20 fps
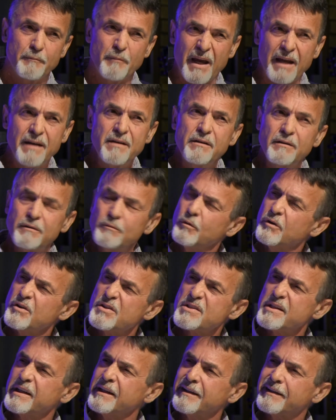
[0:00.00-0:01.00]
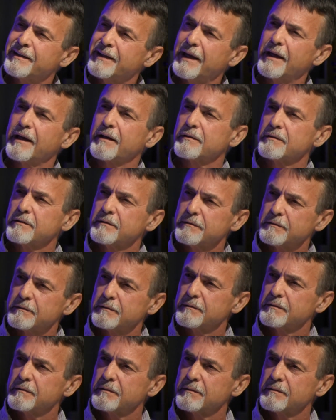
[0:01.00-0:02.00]
the manual was intact.
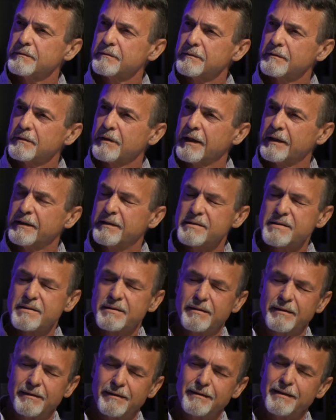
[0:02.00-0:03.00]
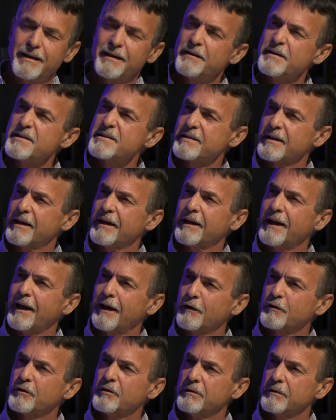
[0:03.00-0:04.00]
I just didn't understand
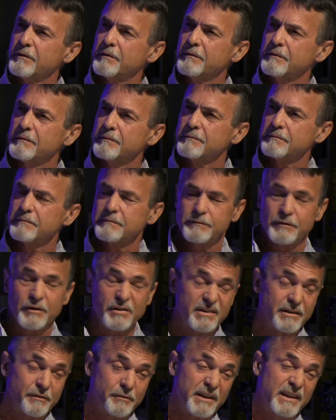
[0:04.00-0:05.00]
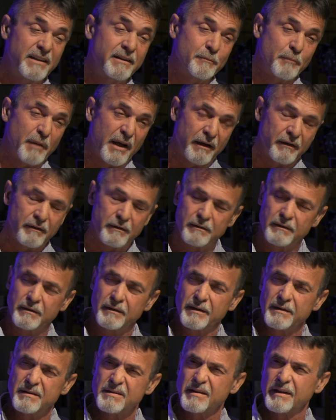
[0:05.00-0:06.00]
how to, firstly, read the manual,
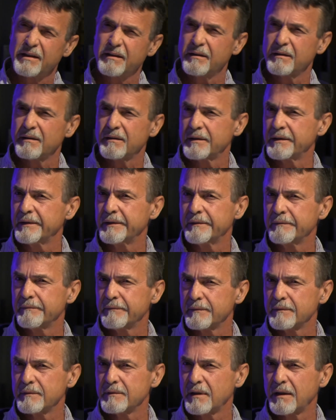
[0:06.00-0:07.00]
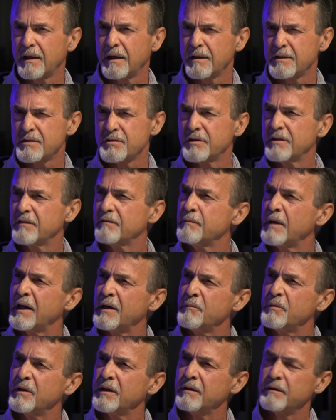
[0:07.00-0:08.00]
and then secondly, I should have
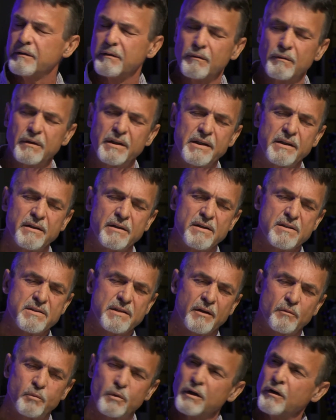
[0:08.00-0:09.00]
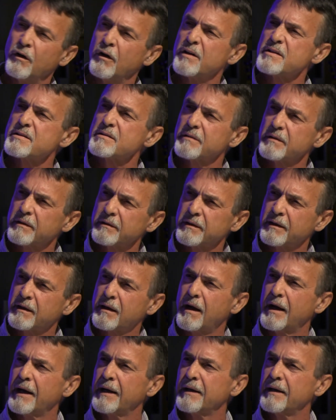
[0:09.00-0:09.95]
maybe, all the years that were lost, the